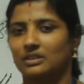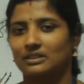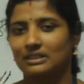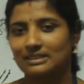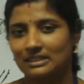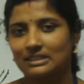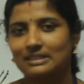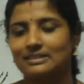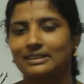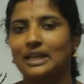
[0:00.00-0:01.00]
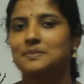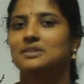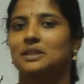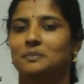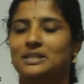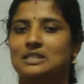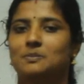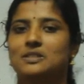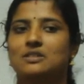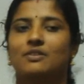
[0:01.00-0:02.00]
it describes the
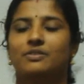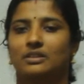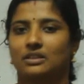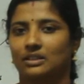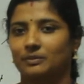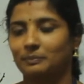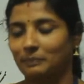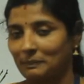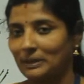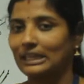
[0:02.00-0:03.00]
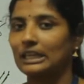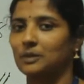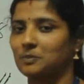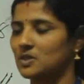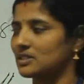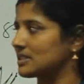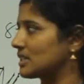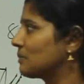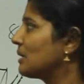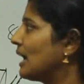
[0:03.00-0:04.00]
principles of public key crypto
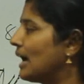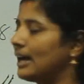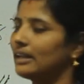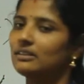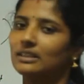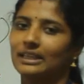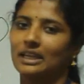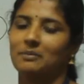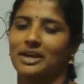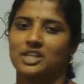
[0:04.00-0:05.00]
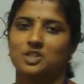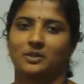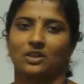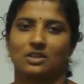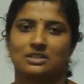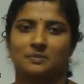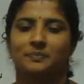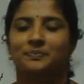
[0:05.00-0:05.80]
system and the key management concept.